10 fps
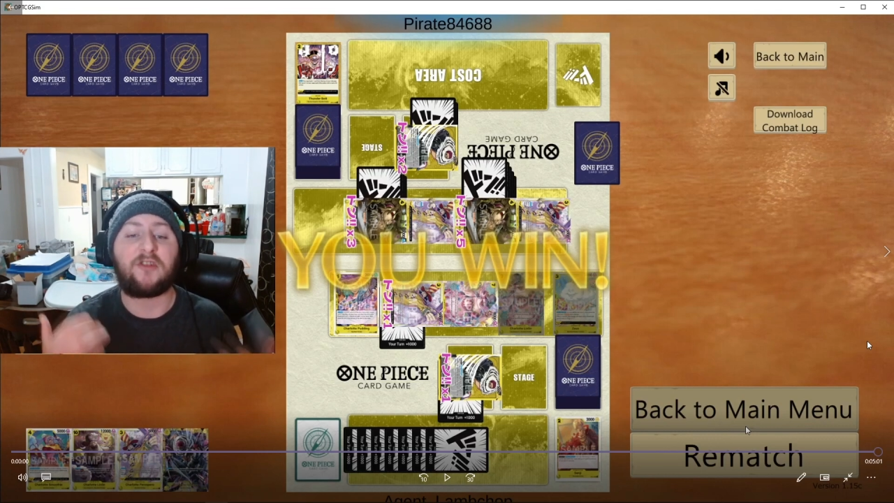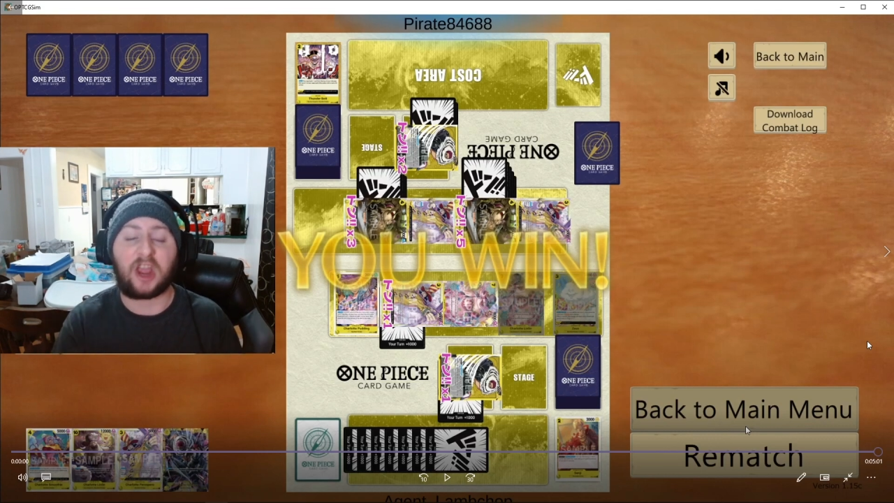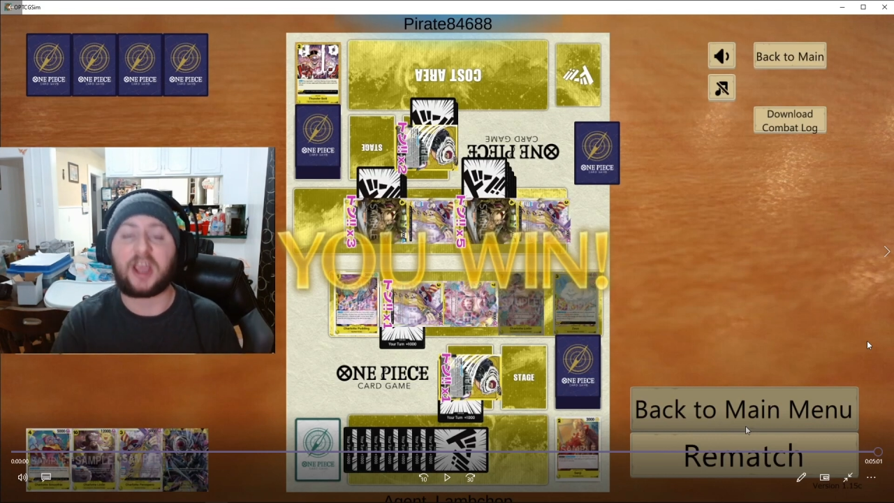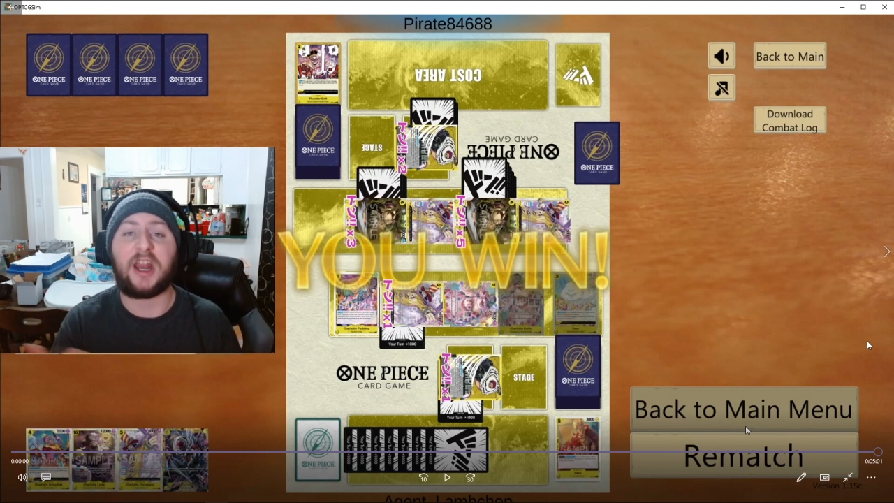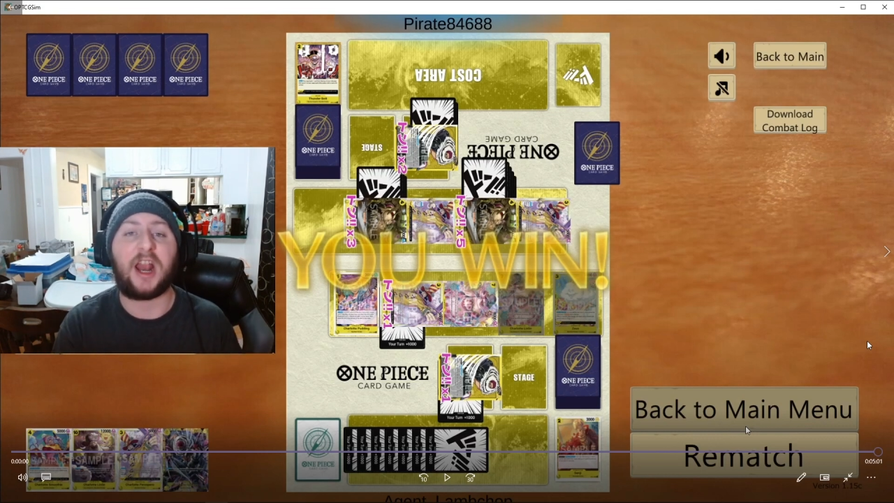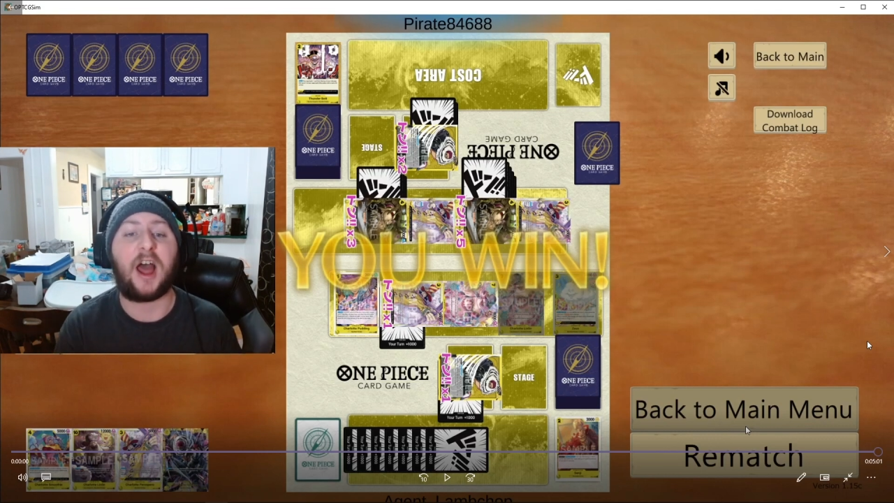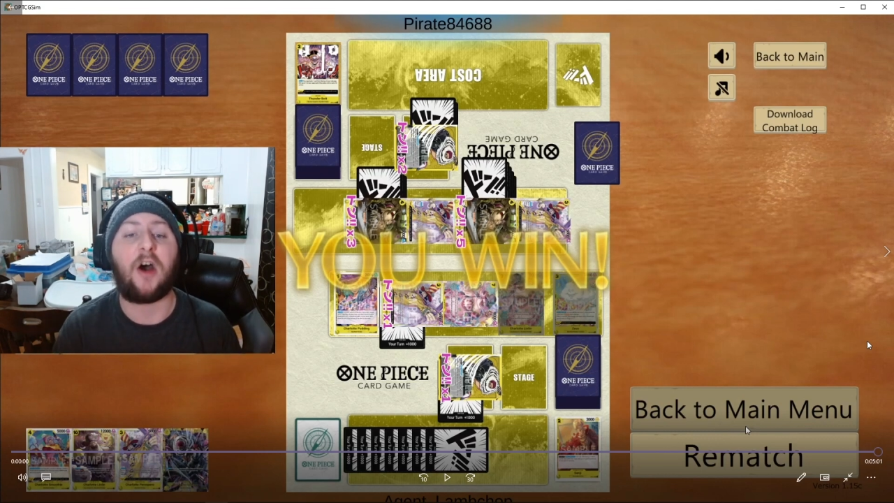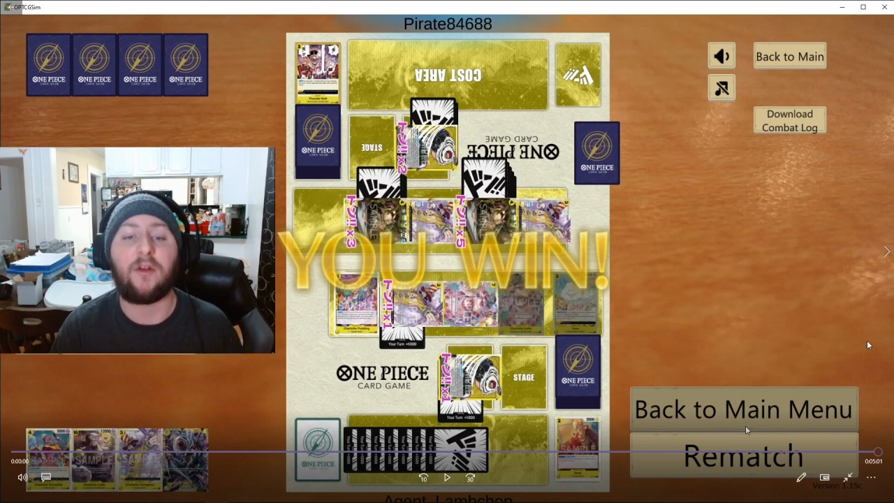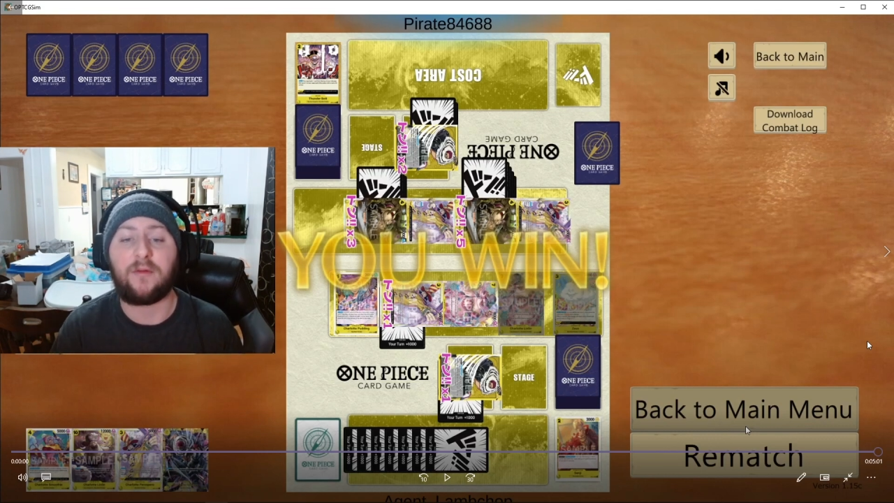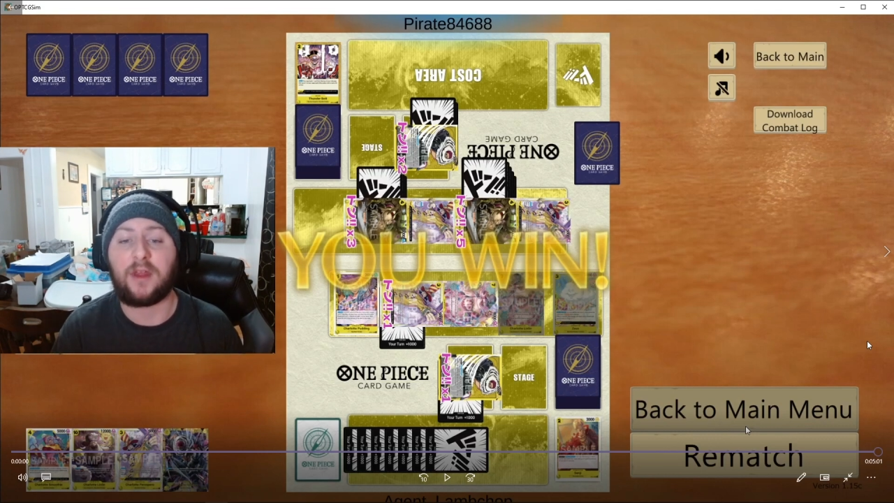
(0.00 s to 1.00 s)
checking it
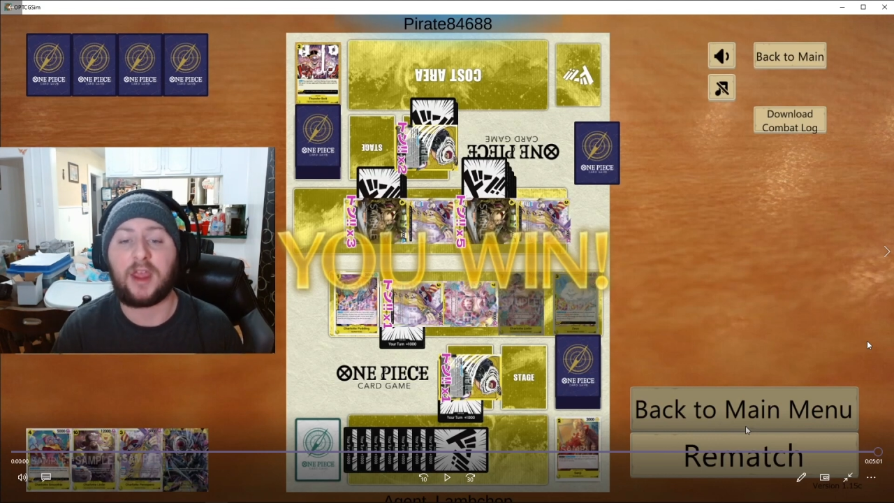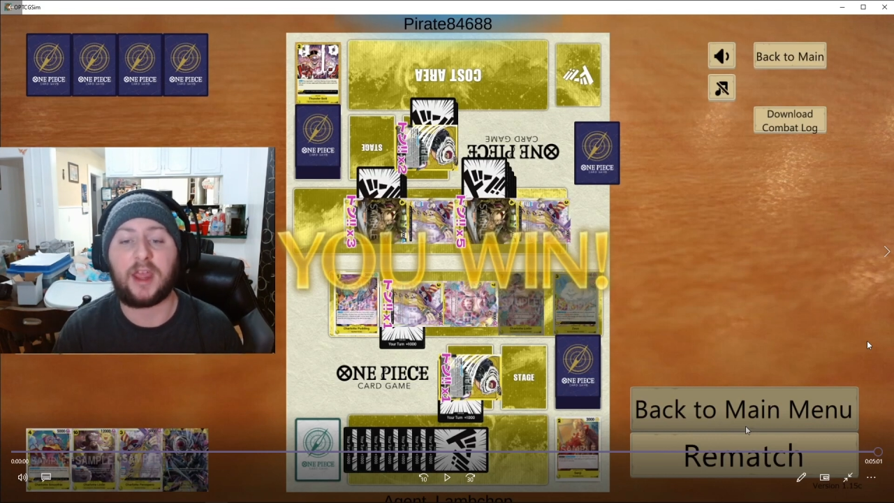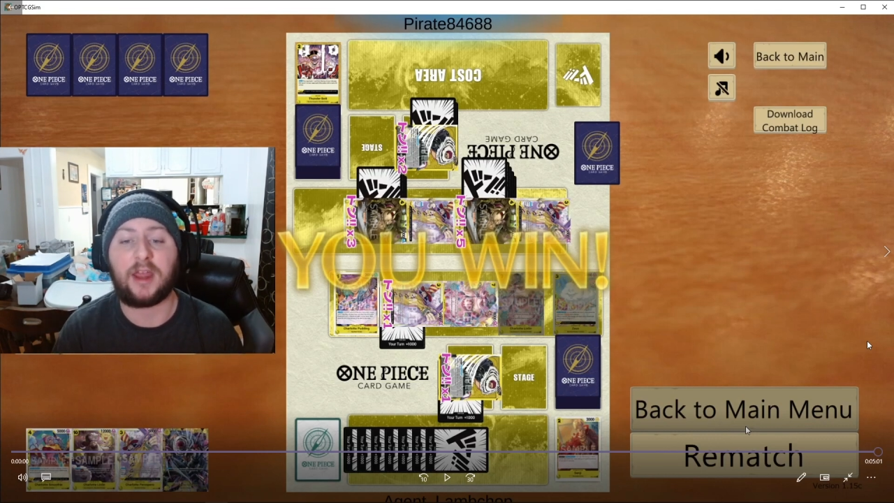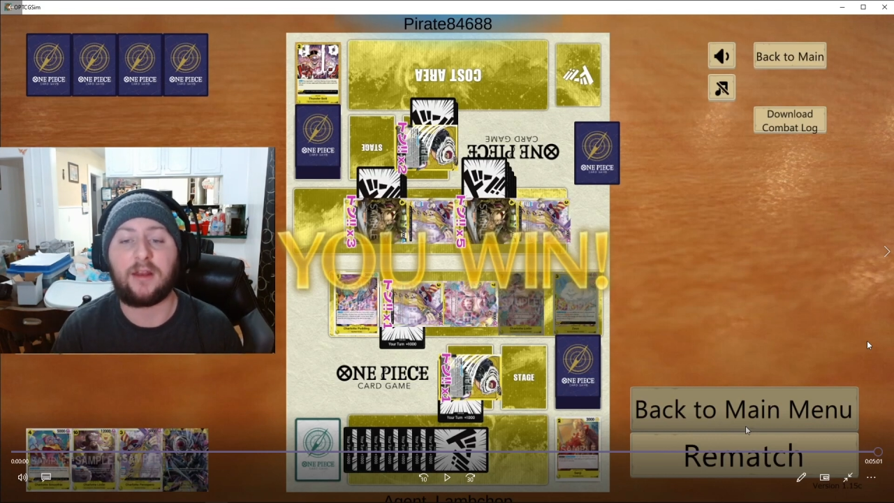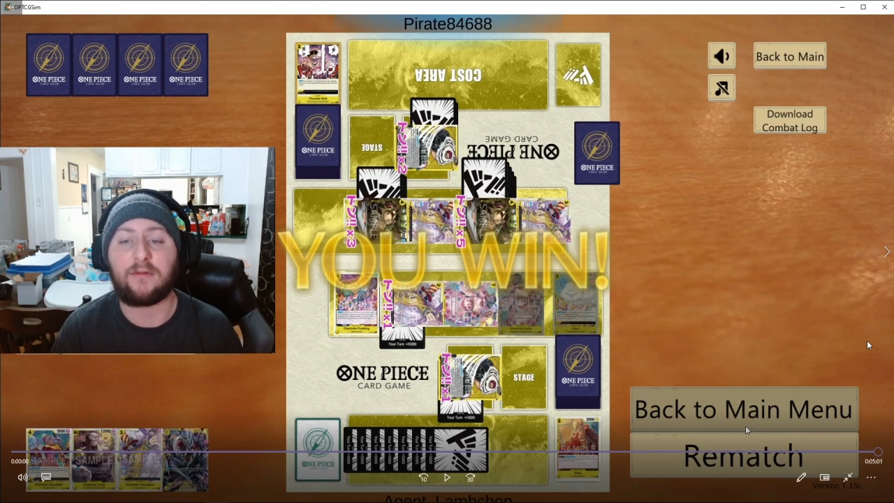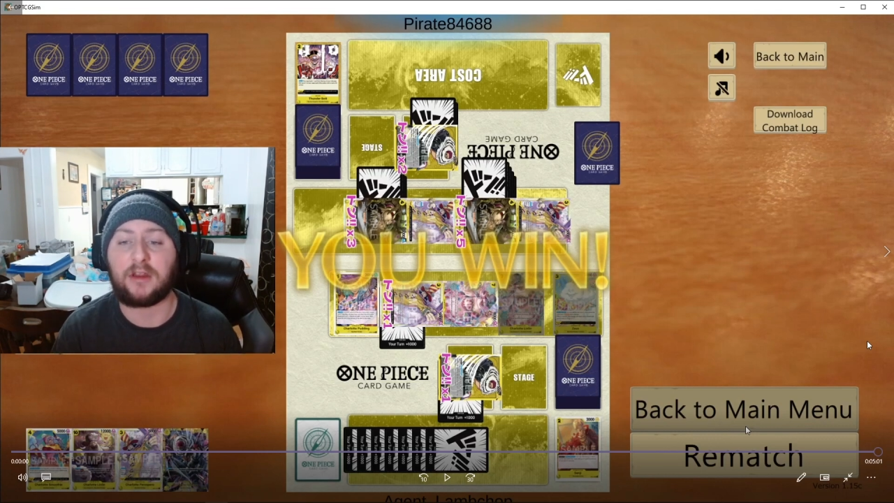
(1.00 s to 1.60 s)
out and,